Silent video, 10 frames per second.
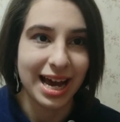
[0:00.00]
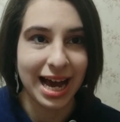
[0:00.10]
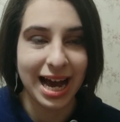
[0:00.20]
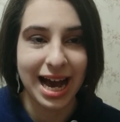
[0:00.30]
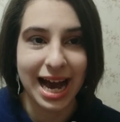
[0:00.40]

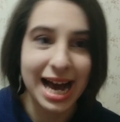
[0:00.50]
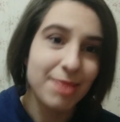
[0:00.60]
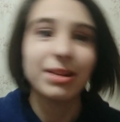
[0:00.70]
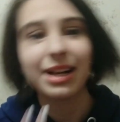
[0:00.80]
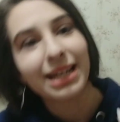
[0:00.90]

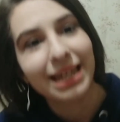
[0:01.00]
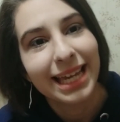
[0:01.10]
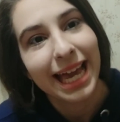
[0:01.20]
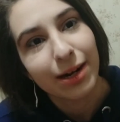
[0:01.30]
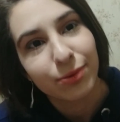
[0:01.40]
I'm not gonna
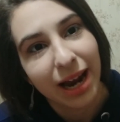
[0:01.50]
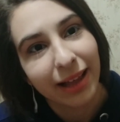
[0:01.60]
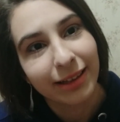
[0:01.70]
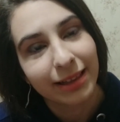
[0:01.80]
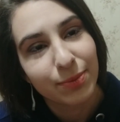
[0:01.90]
get
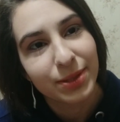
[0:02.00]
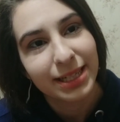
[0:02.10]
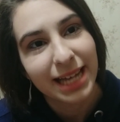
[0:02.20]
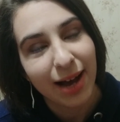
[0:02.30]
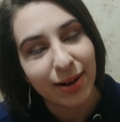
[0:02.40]
around
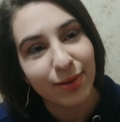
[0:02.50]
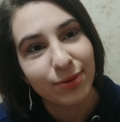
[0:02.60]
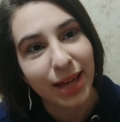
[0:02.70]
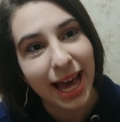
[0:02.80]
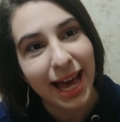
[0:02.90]
lipstick out
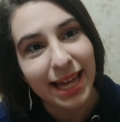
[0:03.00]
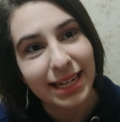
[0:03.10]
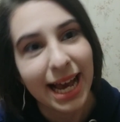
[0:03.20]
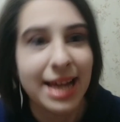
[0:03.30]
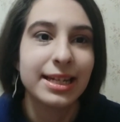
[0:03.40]
of that,
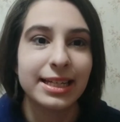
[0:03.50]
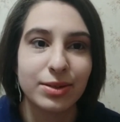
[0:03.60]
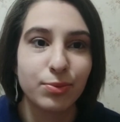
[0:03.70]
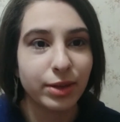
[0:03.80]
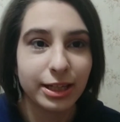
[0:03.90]
and it
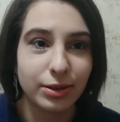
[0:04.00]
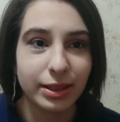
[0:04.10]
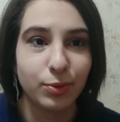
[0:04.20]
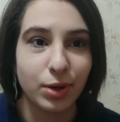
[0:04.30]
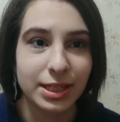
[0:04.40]

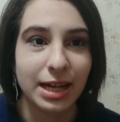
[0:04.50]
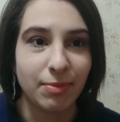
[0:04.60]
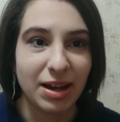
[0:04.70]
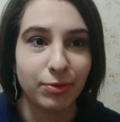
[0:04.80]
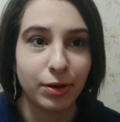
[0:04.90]
literally was
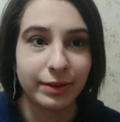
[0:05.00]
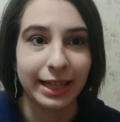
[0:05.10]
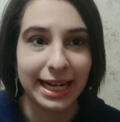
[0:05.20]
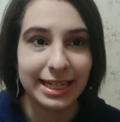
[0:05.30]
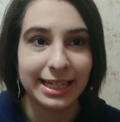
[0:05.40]
not my fault
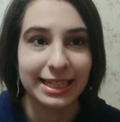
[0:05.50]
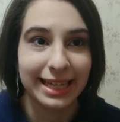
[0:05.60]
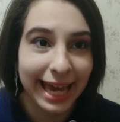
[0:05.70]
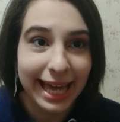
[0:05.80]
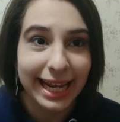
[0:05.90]
that I
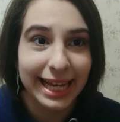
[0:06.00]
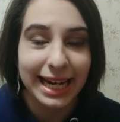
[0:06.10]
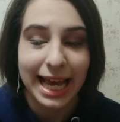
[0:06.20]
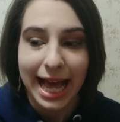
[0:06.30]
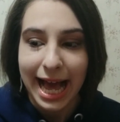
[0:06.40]
didn't get
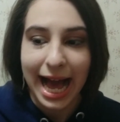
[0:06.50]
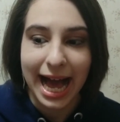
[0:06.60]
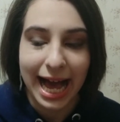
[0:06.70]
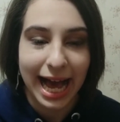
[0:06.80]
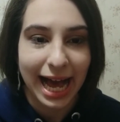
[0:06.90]
it.
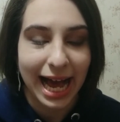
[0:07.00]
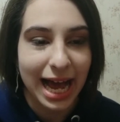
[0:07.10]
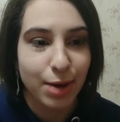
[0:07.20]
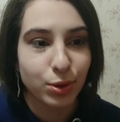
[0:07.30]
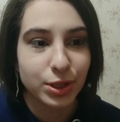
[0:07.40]

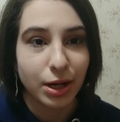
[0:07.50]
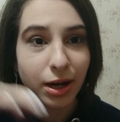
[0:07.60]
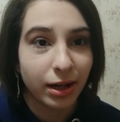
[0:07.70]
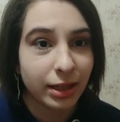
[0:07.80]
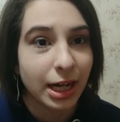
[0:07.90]
I was
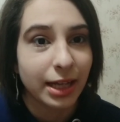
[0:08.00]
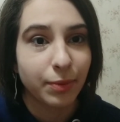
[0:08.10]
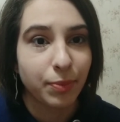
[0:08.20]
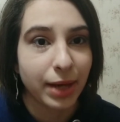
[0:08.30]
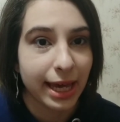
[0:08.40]
on
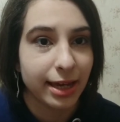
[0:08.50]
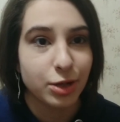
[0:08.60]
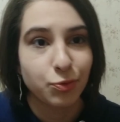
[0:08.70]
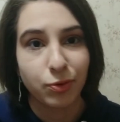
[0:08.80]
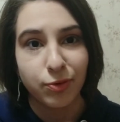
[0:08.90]
the
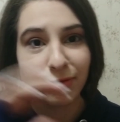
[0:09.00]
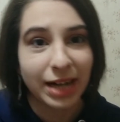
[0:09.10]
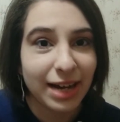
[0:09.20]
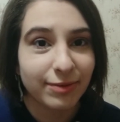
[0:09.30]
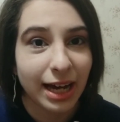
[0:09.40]
page for
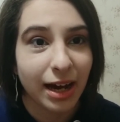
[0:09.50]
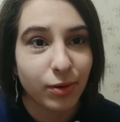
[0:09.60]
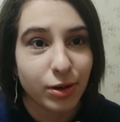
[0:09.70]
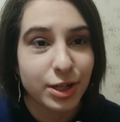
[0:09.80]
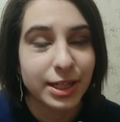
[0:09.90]
5
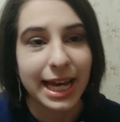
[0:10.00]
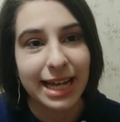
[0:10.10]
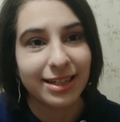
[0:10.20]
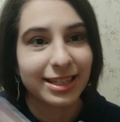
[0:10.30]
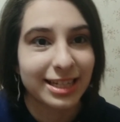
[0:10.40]
hours
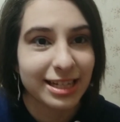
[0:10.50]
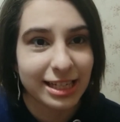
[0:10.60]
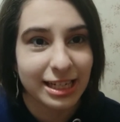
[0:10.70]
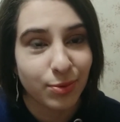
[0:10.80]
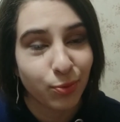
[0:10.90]
and
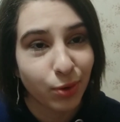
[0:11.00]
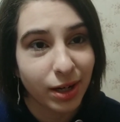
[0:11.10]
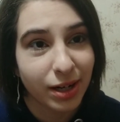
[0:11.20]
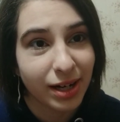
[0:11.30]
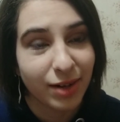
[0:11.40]
still didn't
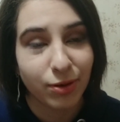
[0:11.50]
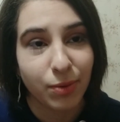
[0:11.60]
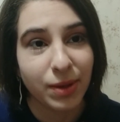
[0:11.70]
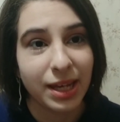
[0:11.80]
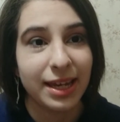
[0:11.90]
work for
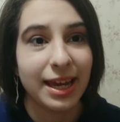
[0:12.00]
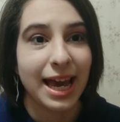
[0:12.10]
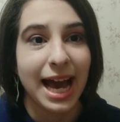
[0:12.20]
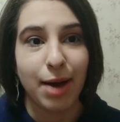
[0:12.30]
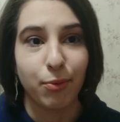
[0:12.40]
me.
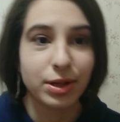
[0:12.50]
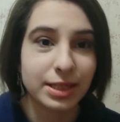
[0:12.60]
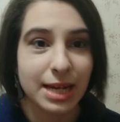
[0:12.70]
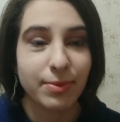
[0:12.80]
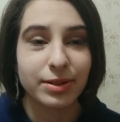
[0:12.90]
I
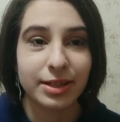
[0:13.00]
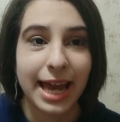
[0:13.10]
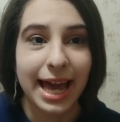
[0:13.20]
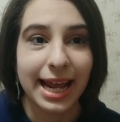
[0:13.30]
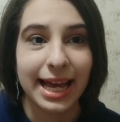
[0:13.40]
wasn't able to
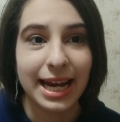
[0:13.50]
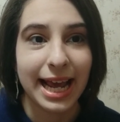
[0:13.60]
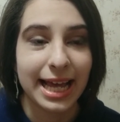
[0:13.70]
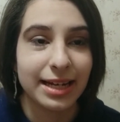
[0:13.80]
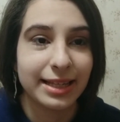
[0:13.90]
get it,
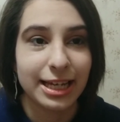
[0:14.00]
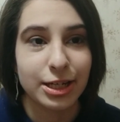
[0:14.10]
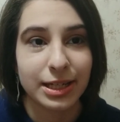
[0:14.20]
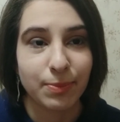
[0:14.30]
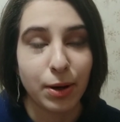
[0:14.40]
and they
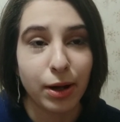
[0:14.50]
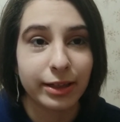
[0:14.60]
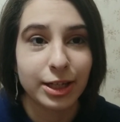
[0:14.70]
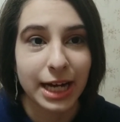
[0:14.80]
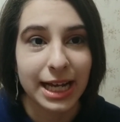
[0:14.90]
just
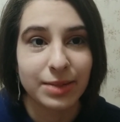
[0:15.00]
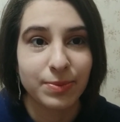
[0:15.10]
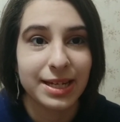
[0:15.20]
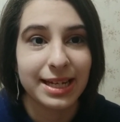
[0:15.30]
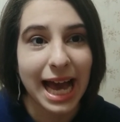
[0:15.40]
apologized
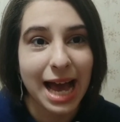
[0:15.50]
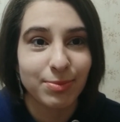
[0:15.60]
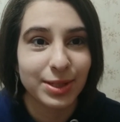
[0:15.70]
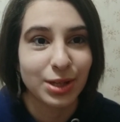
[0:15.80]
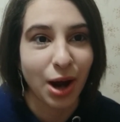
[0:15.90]
being
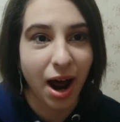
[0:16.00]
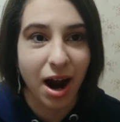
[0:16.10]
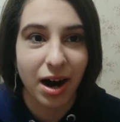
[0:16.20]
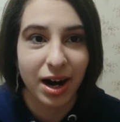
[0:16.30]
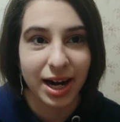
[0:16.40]
I'm
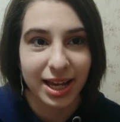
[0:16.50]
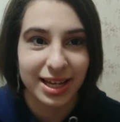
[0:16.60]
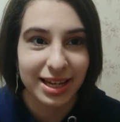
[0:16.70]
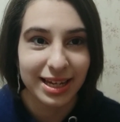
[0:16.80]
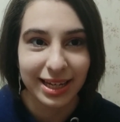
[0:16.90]

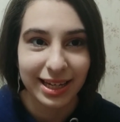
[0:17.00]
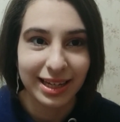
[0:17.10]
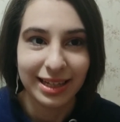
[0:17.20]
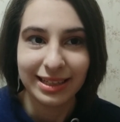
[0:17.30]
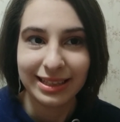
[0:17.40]
sorry.
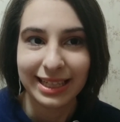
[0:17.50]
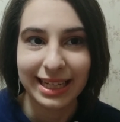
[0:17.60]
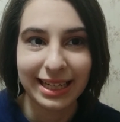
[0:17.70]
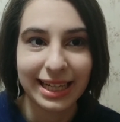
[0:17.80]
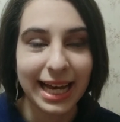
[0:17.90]

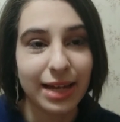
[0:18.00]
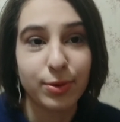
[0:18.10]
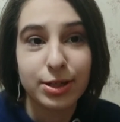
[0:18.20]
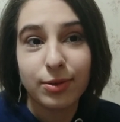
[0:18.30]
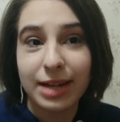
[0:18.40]

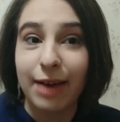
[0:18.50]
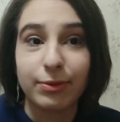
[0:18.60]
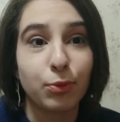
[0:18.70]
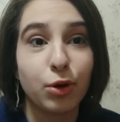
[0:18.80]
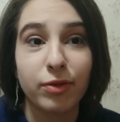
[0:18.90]
And we don't have
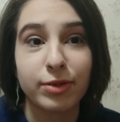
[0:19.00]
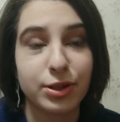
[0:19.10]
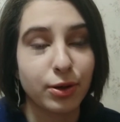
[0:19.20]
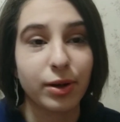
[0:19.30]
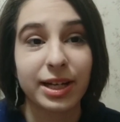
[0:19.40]
a Morphe
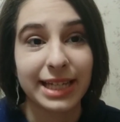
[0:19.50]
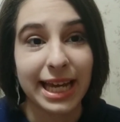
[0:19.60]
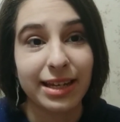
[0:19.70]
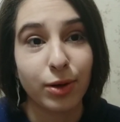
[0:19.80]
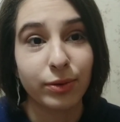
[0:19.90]
store because
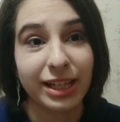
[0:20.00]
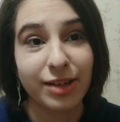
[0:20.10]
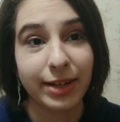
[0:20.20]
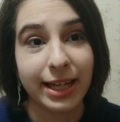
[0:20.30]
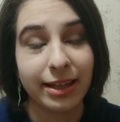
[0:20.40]
I don't
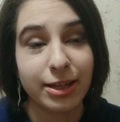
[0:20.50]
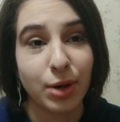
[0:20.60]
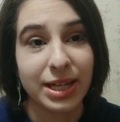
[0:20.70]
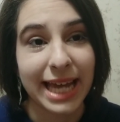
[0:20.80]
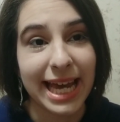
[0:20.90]
live in the
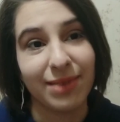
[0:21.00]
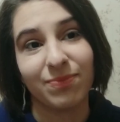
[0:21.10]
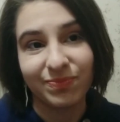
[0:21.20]
USA.